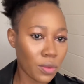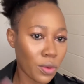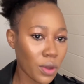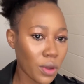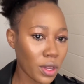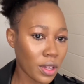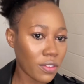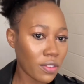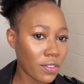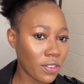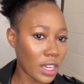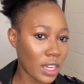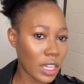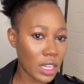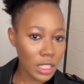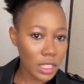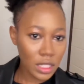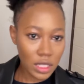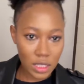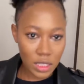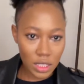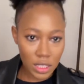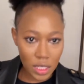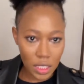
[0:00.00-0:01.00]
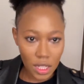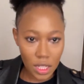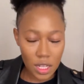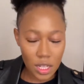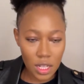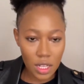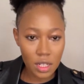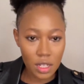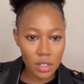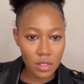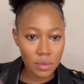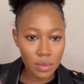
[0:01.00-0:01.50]
quick face, a
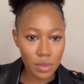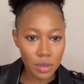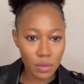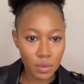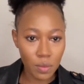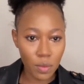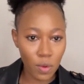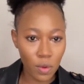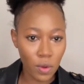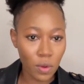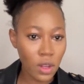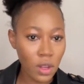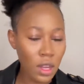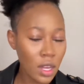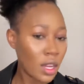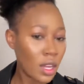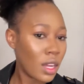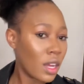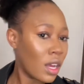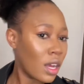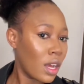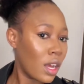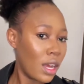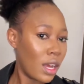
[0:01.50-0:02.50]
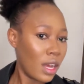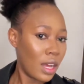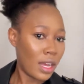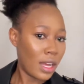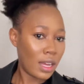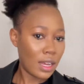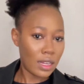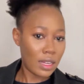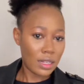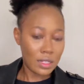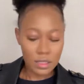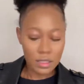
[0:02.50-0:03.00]
little bit more,
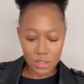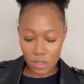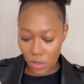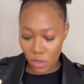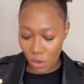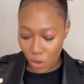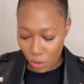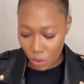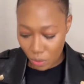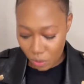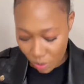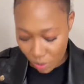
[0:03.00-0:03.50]
and hope